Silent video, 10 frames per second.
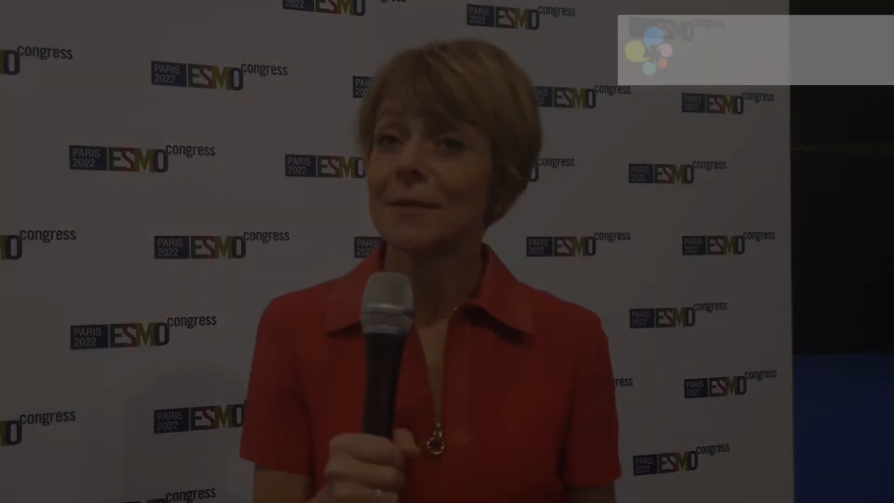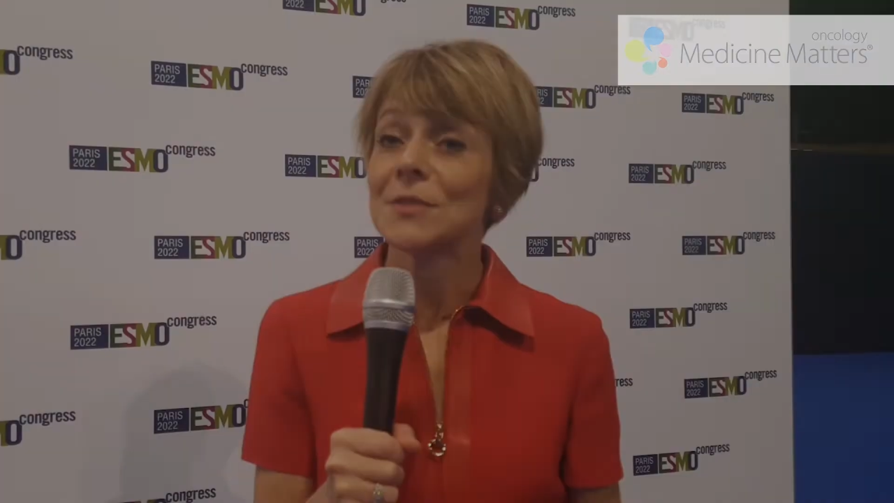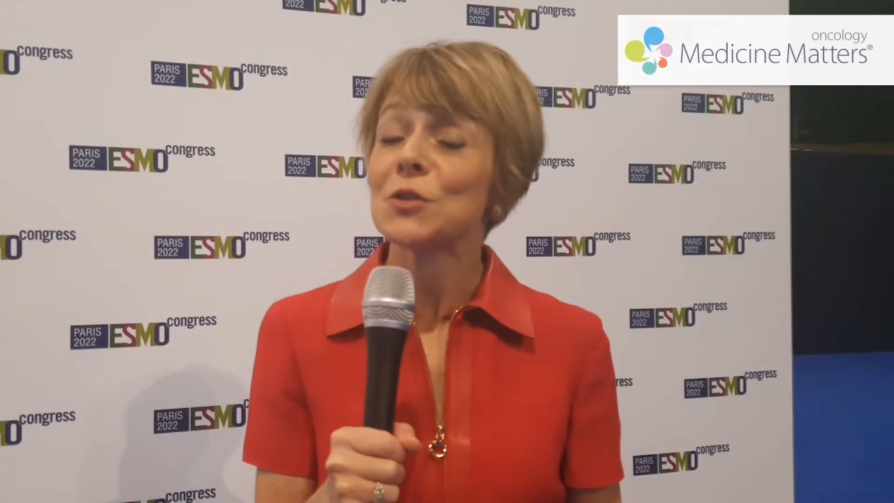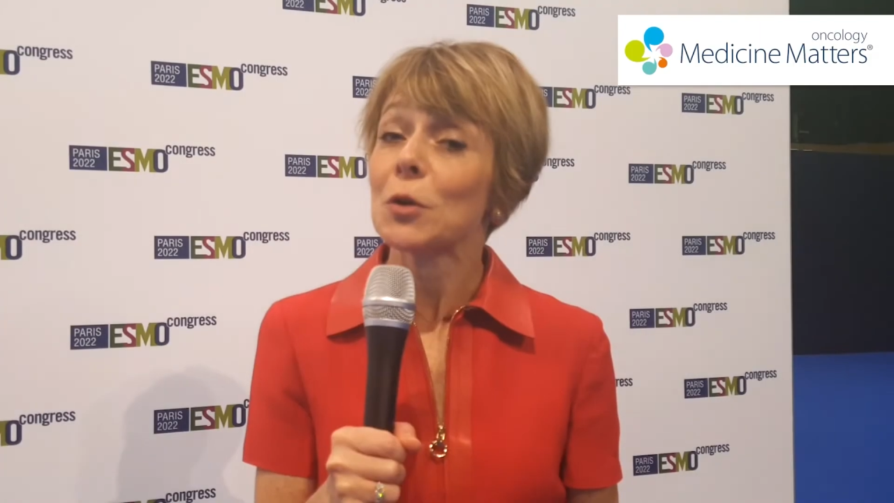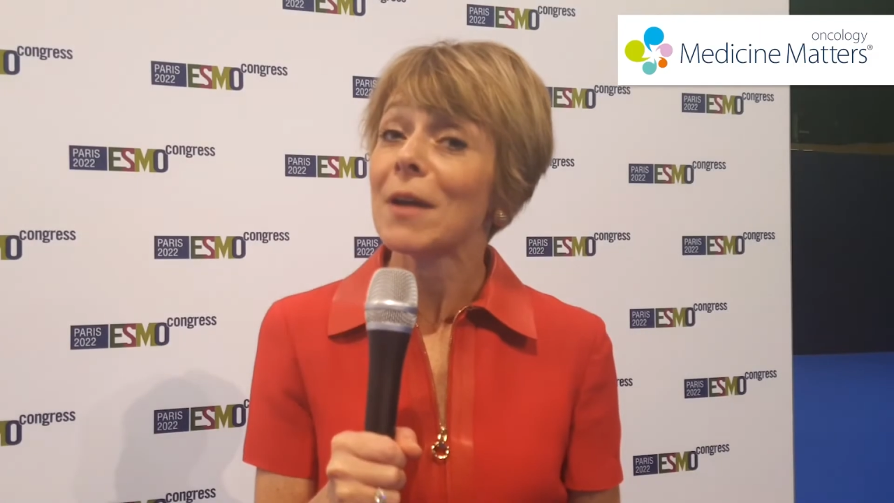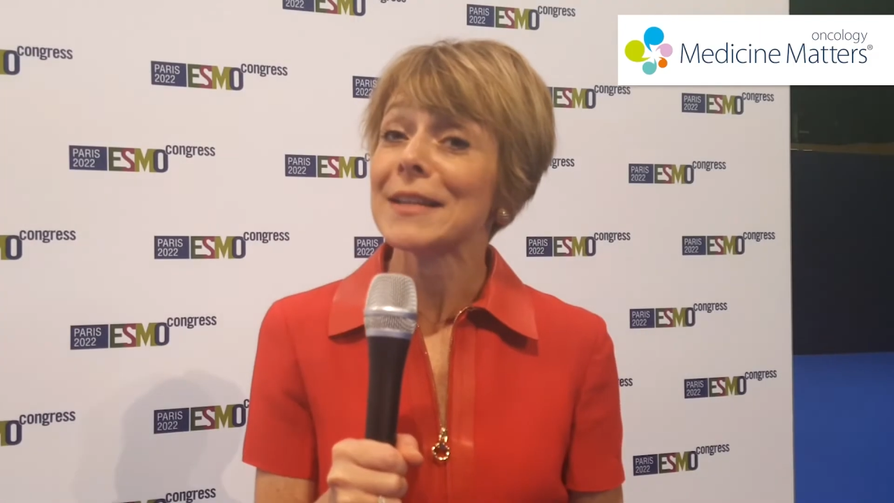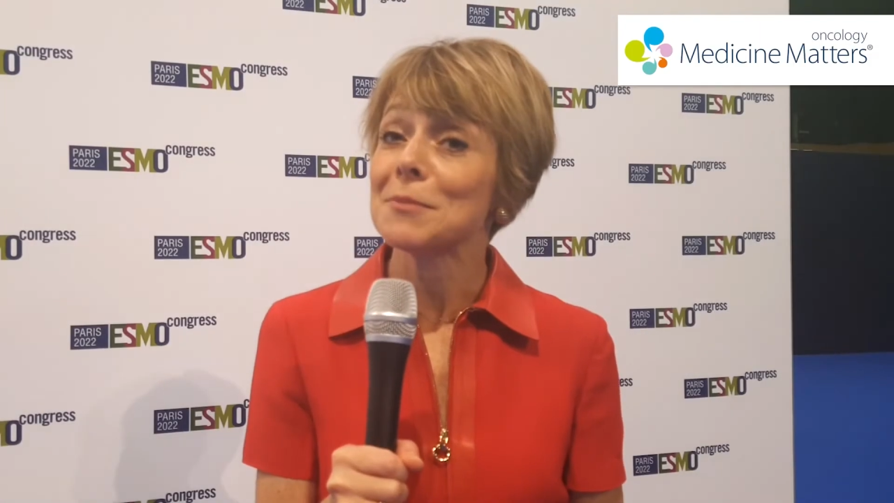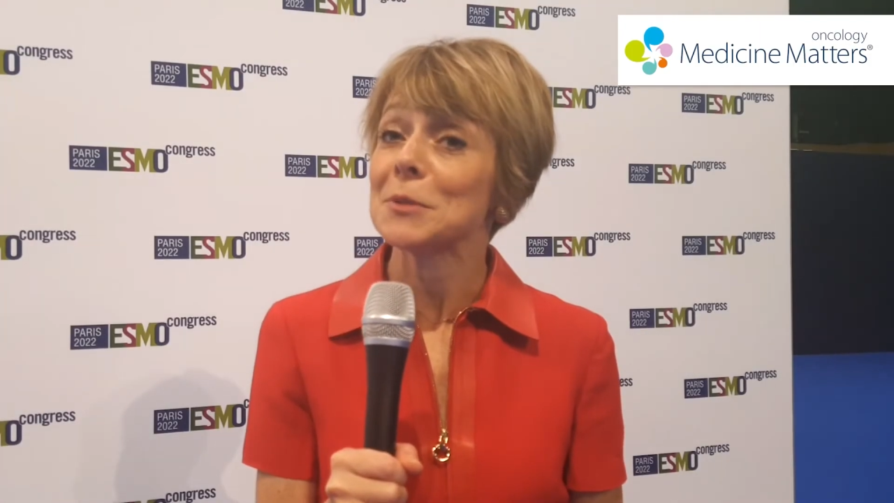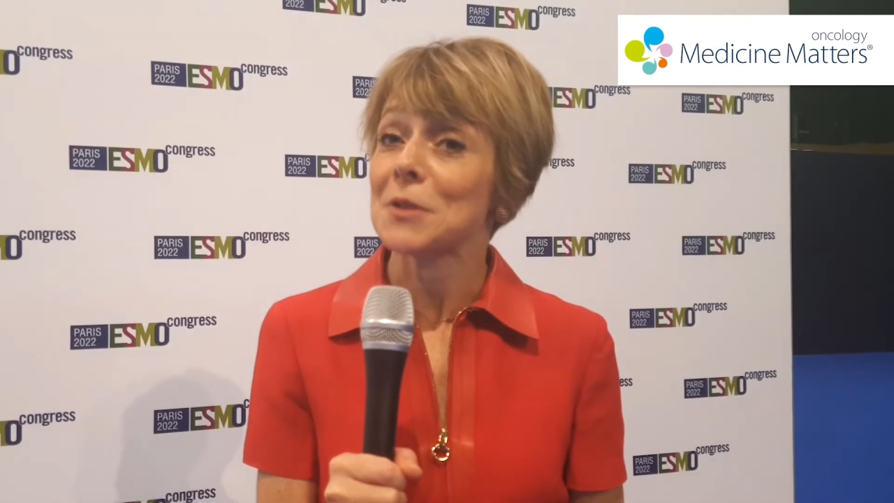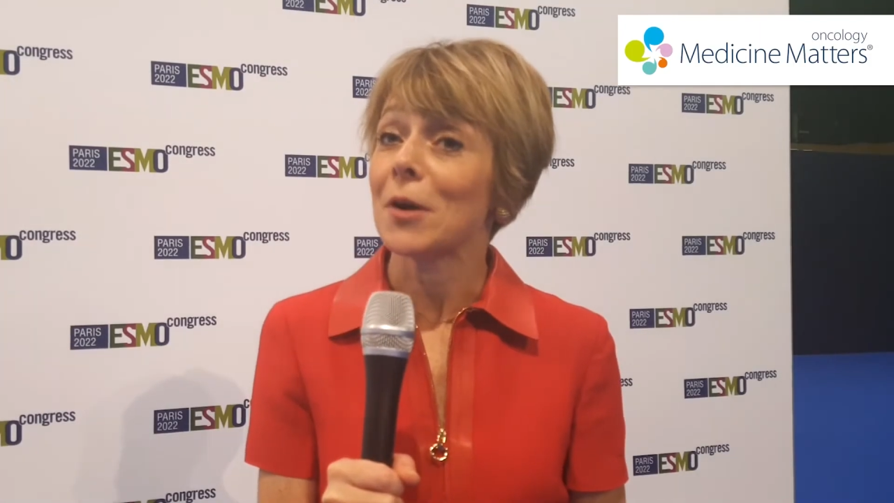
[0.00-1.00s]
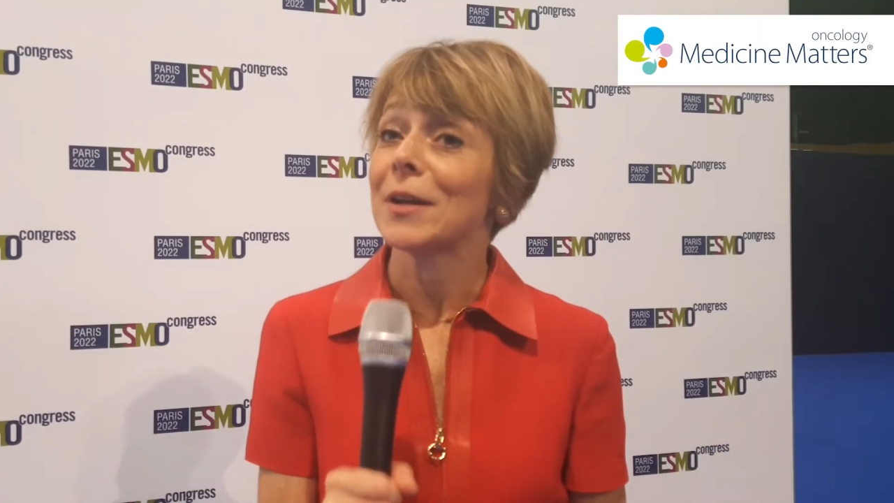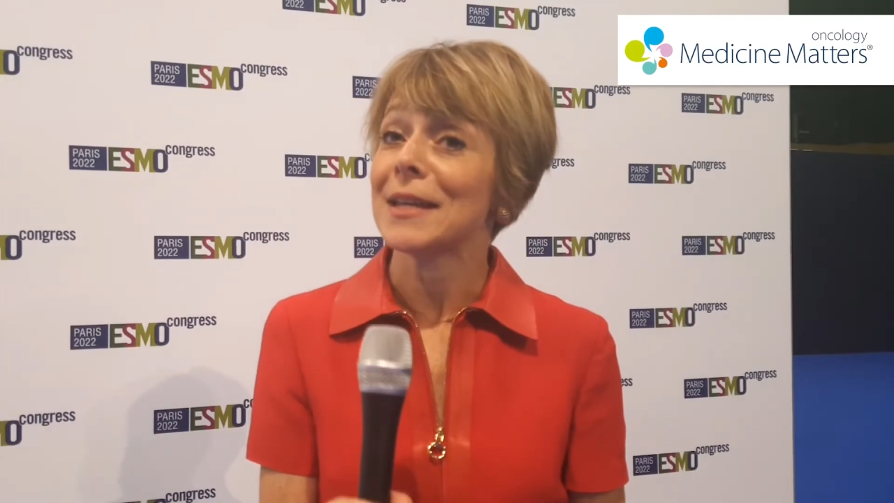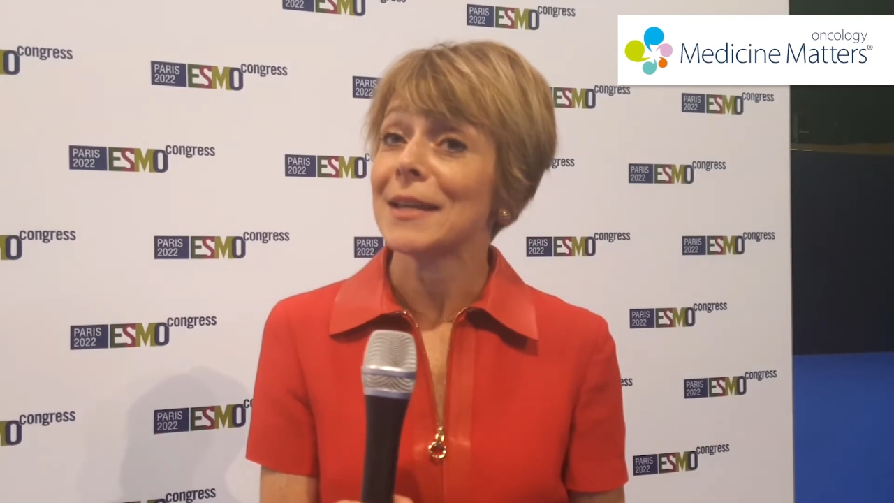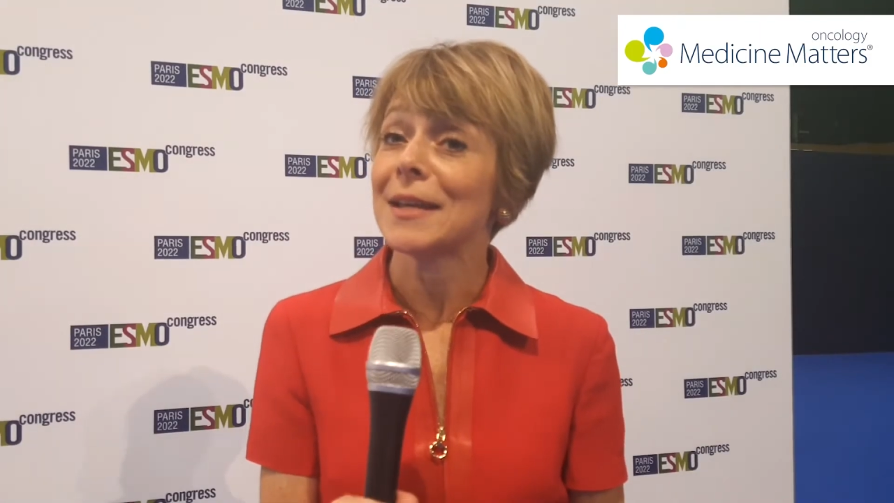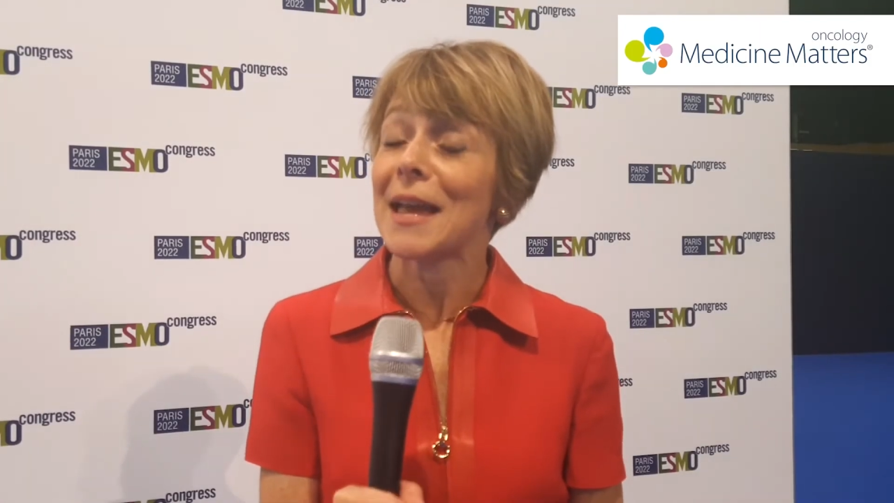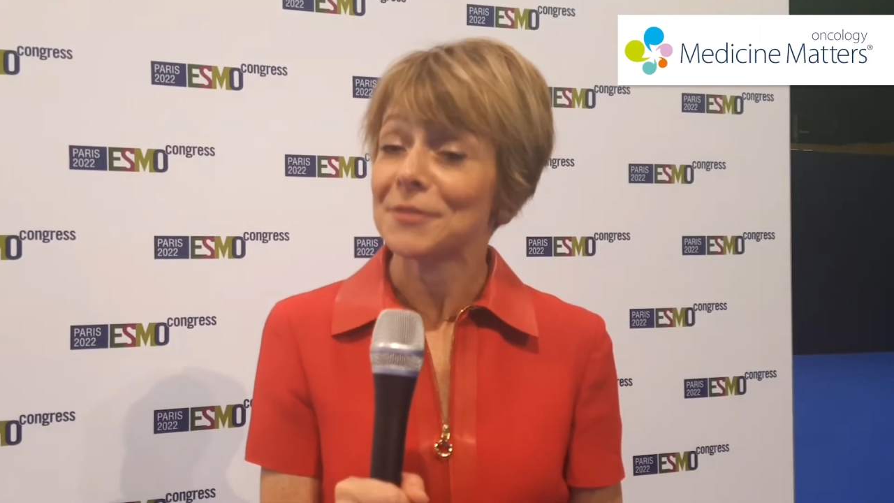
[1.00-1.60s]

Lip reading: Sotorasib is already